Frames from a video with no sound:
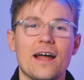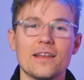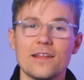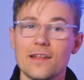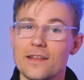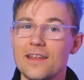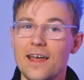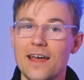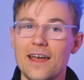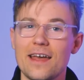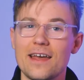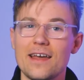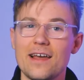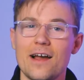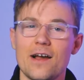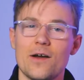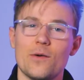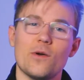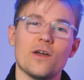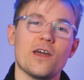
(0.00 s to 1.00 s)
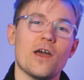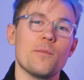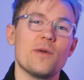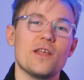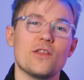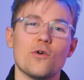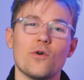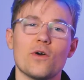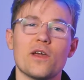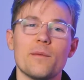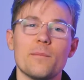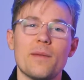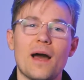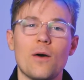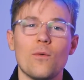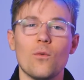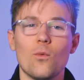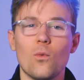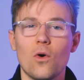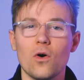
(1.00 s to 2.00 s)
And today we're going to be talking
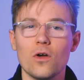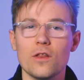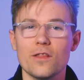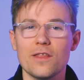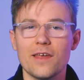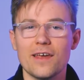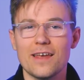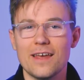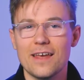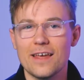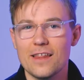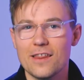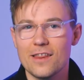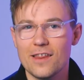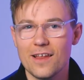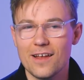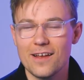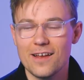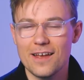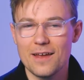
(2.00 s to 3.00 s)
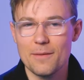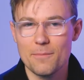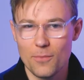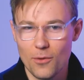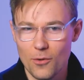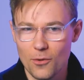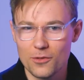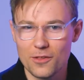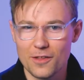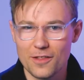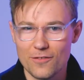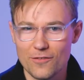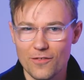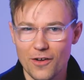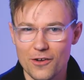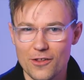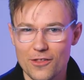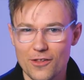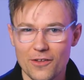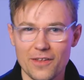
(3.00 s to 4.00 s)
about what is important to
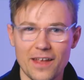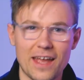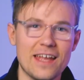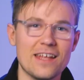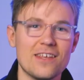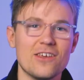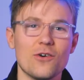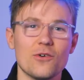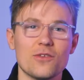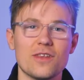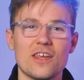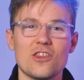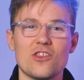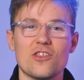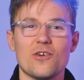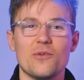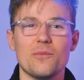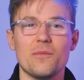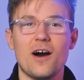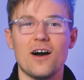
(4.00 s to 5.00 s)
focus on in your digital